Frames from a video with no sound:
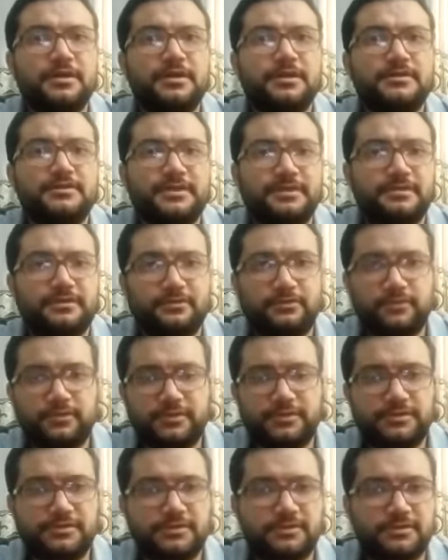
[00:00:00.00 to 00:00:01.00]
that
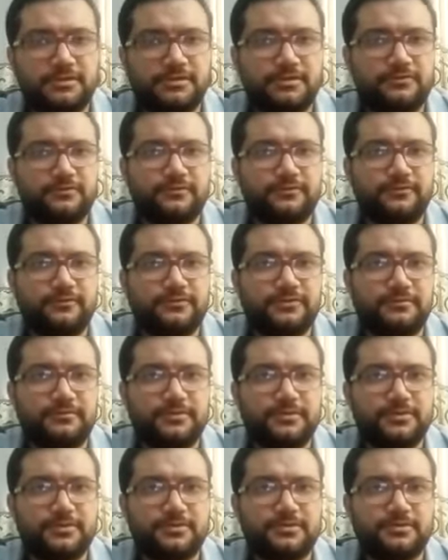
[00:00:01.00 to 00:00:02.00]
deteriorates suddenly for the
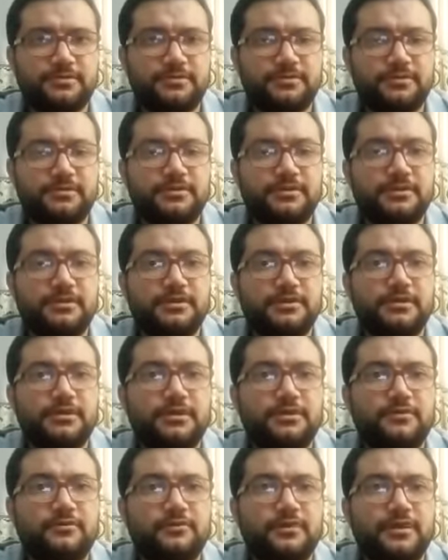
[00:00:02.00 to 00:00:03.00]
patient
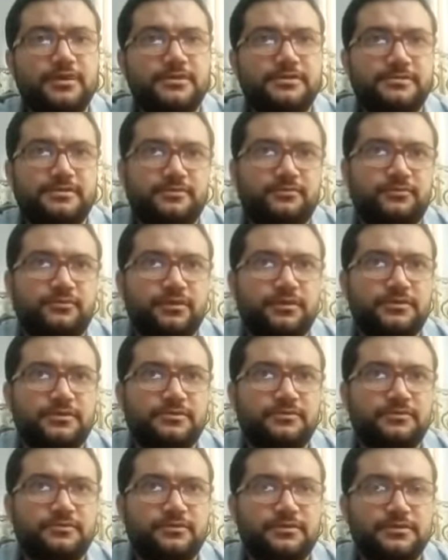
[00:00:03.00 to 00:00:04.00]
and there is no other
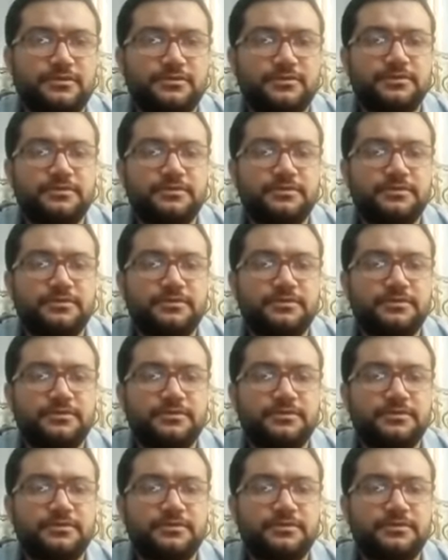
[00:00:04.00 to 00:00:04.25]
causes.